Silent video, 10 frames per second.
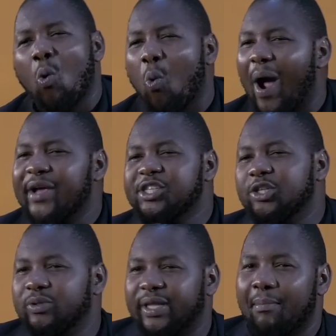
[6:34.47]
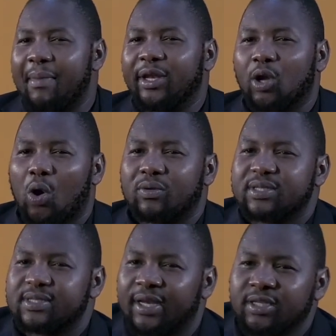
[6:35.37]
Why should it remain
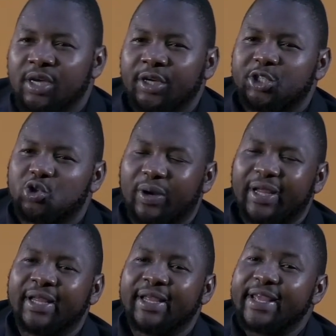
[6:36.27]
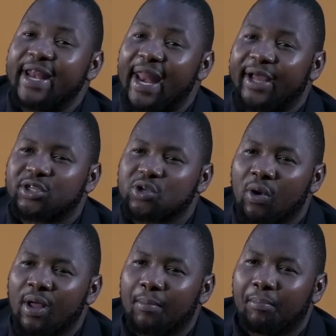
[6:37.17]
constant during
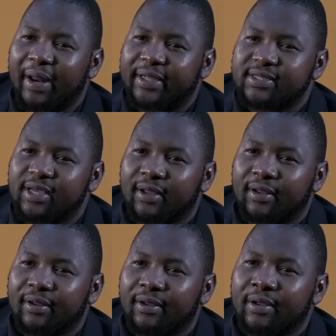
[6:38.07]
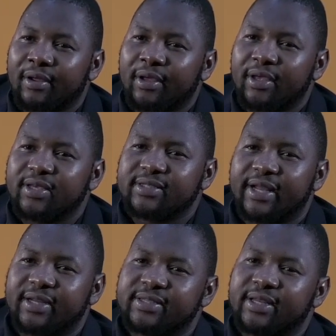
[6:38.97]
electroplating? Here's the
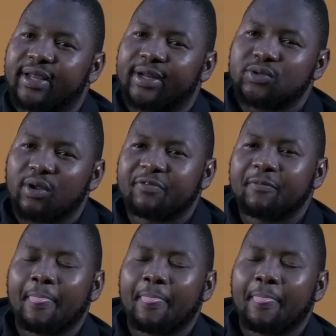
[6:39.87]
reason for it all.